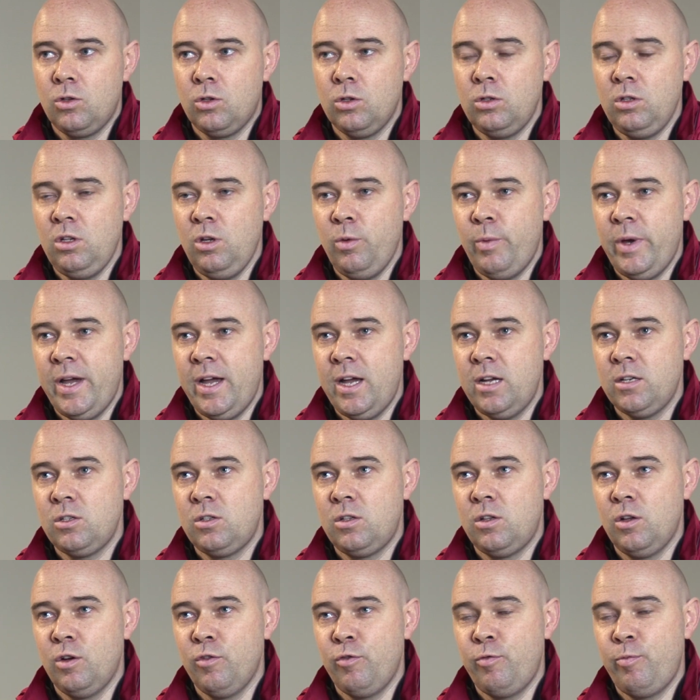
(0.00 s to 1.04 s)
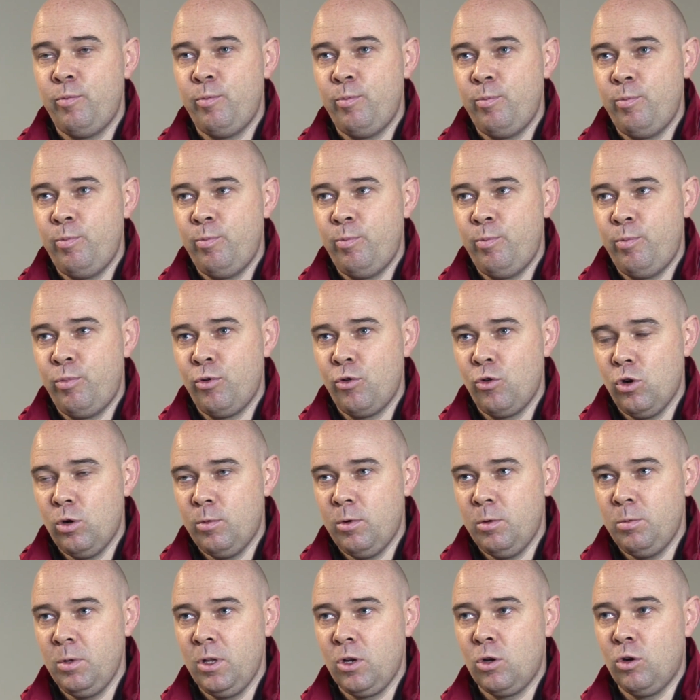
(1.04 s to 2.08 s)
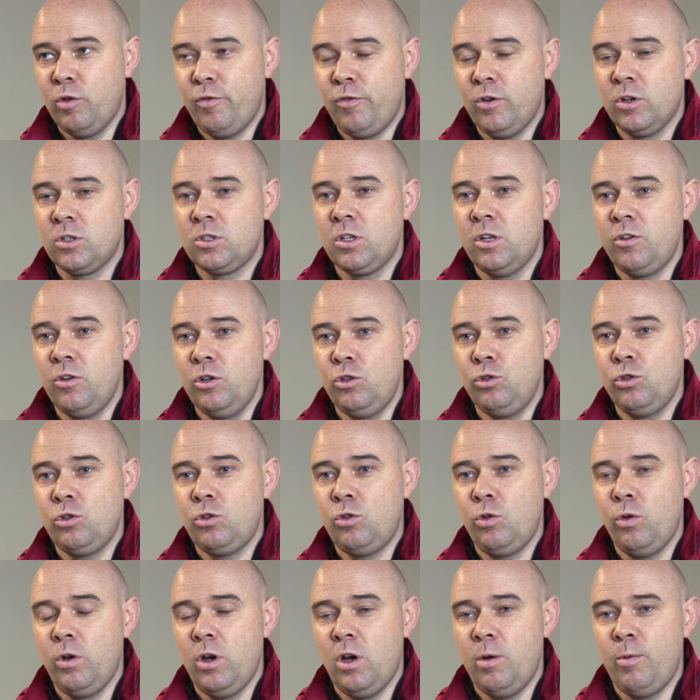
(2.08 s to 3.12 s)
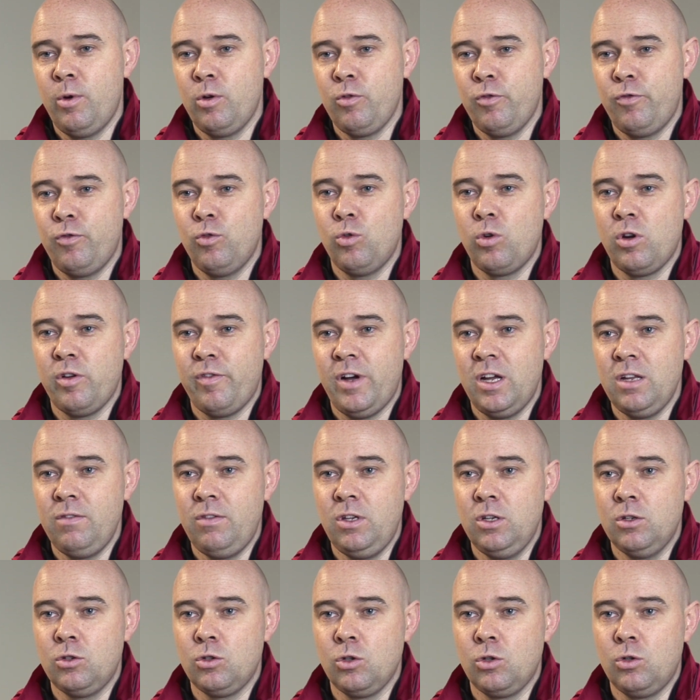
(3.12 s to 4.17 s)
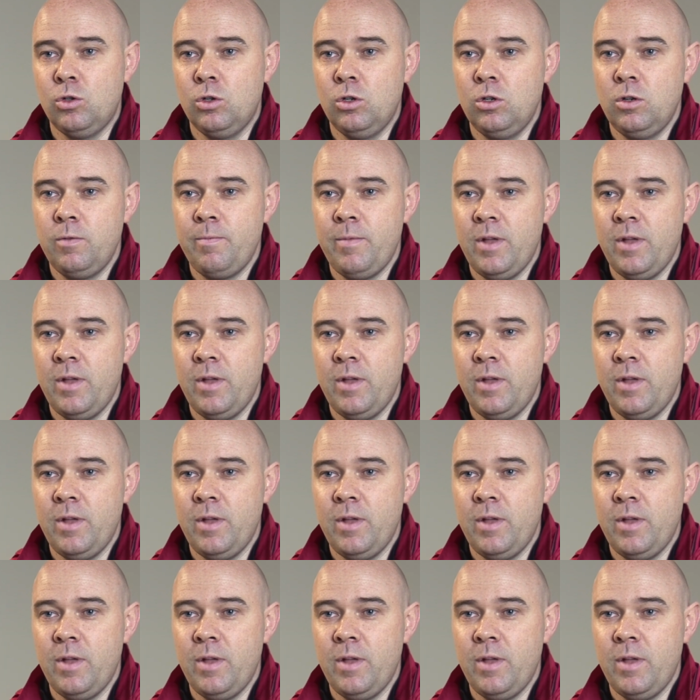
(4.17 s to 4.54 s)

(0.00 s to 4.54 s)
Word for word: Dundee West probably got first introduced to it about 4 or 5 years ago,